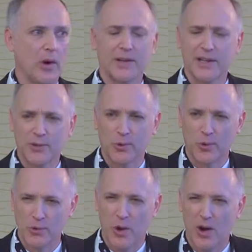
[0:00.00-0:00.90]

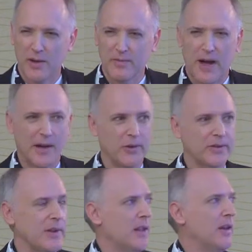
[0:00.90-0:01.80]
architectural drawing
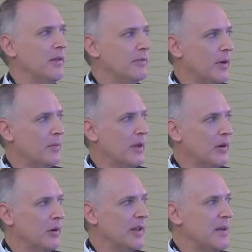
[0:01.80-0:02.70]
files from
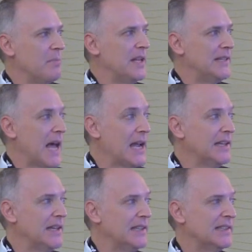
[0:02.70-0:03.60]
the early and mid
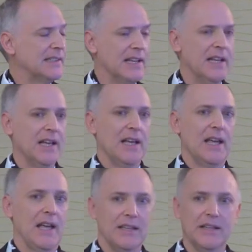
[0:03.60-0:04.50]
90s.
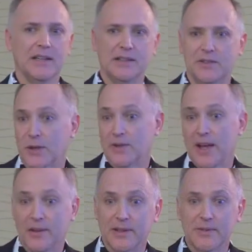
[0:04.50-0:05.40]
And it
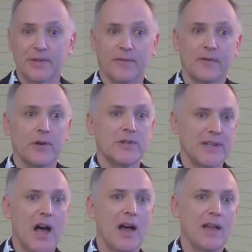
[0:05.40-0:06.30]
turns out this is the
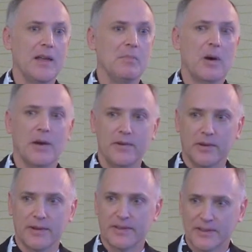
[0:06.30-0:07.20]
first time
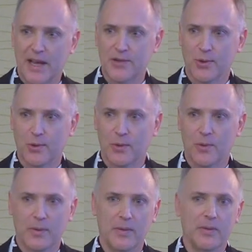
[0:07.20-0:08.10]
under this
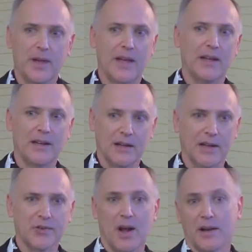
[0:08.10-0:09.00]
schedule that an
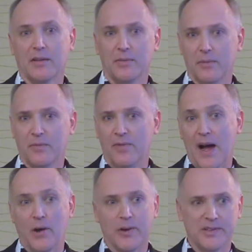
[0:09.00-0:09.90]
electronic
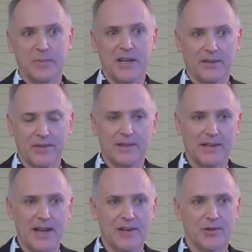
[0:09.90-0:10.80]
file has been given to
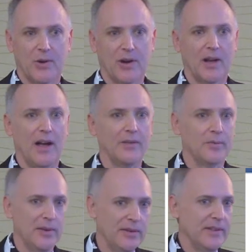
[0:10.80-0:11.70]
the National
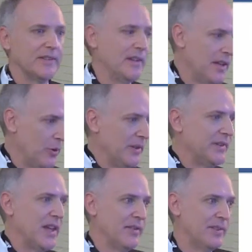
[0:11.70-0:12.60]
Archives. Previously, they
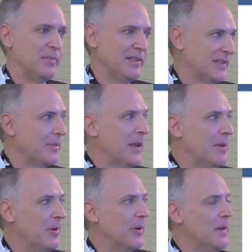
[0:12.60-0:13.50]
always gave us piece of the
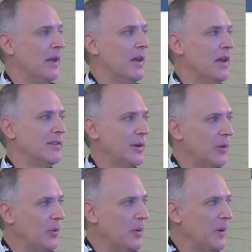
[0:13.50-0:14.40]
paper.
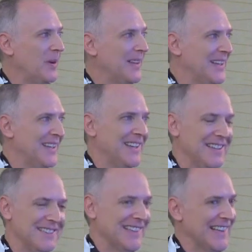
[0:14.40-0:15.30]
So
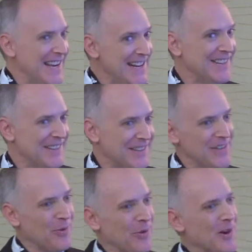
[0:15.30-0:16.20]
it's late.
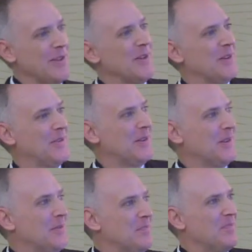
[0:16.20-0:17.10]
You know, we're on the,
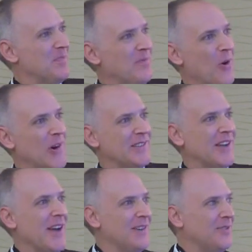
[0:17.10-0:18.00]
the far
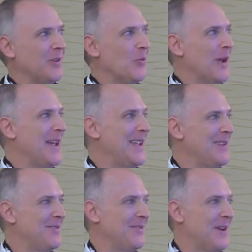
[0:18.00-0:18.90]
side of the
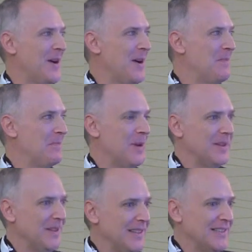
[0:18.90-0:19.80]
wave, um,
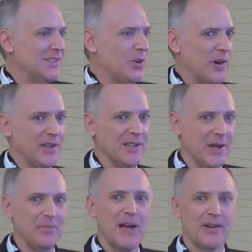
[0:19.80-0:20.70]
but it's starting to
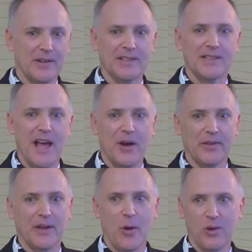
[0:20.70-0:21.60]
come down on us
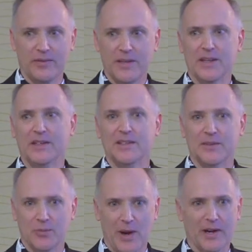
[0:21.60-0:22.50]
now that all of
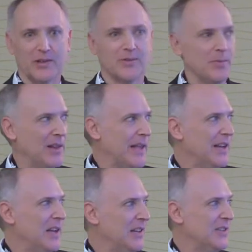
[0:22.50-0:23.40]
these records from the
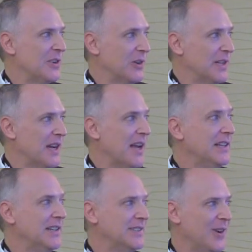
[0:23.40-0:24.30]
late 80s, early
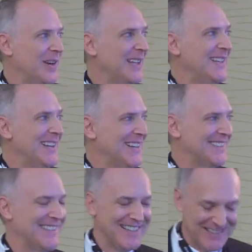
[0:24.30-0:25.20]
90s are hitting
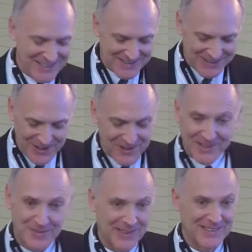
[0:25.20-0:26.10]
us. And it, it's
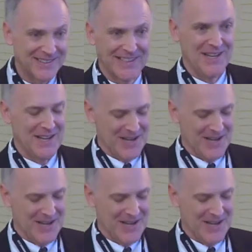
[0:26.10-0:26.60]
curious because